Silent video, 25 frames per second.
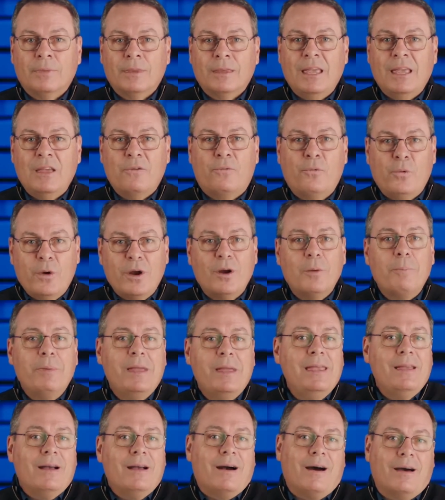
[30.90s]
If we're
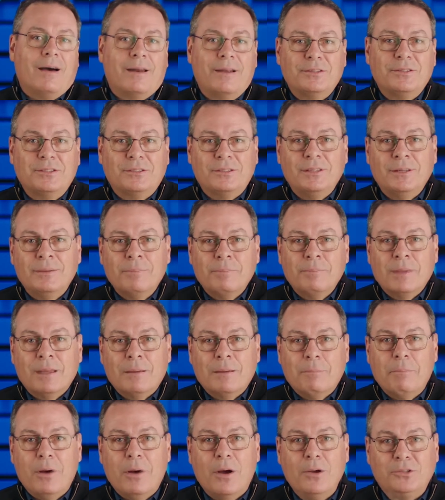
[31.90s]
being honest,
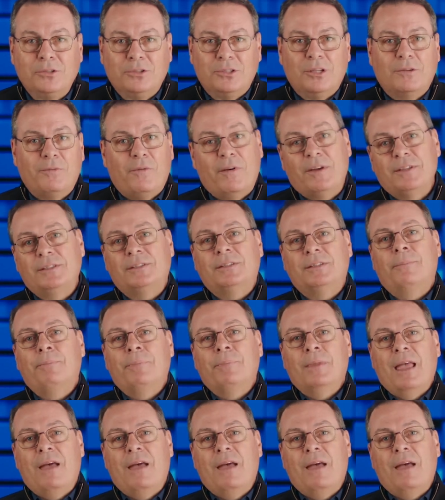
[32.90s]
most of us